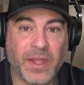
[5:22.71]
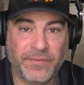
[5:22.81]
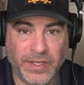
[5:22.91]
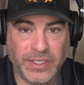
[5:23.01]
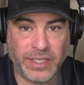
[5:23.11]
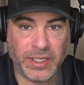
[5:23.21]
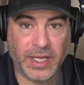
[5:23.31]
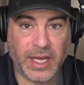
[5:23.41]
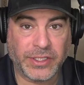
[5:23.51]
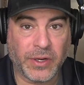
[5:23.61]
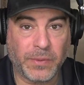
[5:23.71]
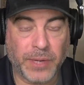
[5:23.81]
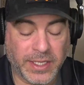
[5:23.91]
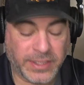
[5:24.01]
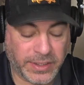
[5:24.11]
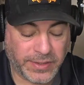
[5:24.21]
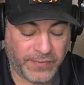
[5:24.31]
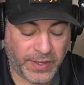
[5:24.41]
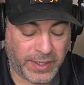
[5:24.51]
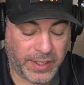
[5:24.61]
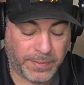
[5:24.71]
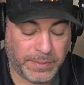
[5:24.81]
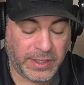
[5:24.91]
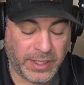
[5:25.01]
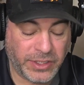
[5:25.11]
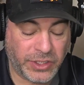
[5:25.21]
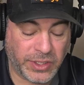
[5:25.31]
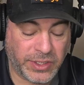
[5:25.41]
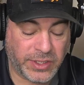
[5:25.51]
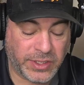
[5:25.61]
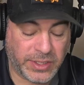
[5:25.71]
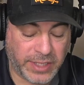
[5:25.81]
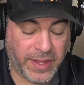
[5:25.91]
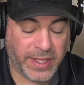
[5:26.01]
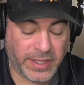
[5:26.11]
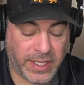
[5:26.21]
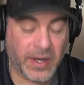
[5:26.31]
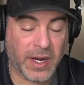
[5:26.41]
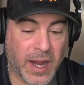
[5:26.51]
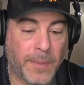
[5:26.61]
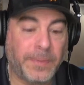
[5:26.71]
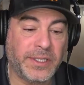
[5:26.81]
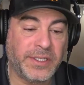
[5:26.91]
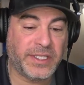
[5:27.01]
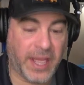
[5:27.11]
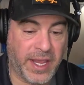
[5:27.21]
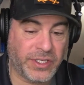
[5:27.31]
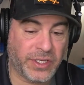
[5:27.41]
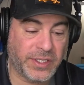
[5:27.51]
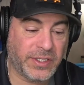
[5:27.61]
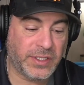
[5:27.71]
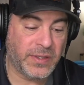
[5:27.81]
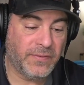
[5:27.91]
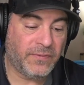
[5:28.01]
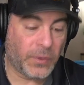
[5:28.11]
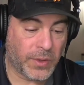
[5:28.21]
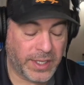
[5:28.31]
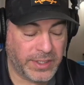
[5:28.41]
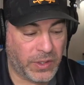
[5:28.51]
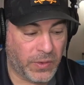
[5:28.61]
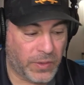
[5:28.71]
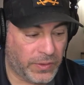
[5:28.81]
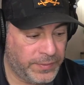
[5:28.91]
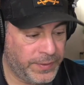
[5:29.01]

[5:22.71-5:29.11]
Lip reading: physiological process of healing, but let's just say that there are a couple of stages, 4 in total,